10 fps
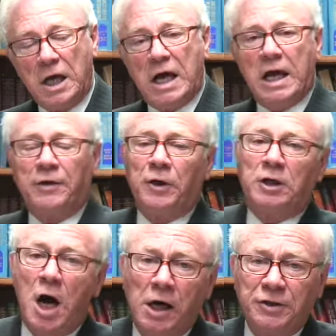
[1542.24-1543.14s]
in the
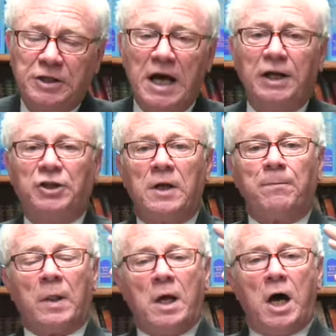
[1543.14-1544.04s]
context
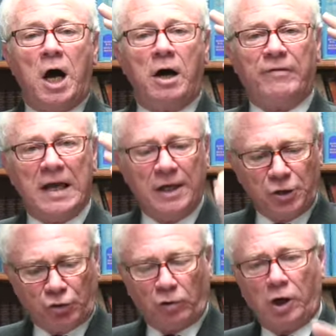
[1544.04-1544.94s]
of
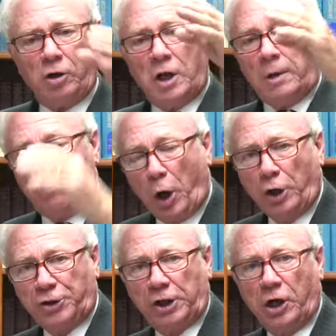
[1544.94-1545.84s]
Israel
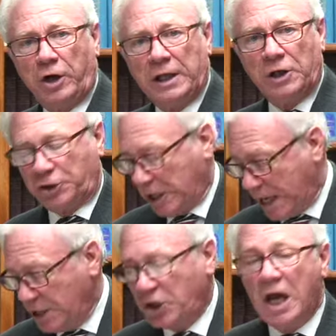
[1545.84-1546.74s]
persecuting the
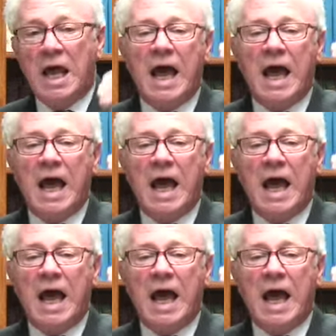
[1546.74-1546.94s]
saints,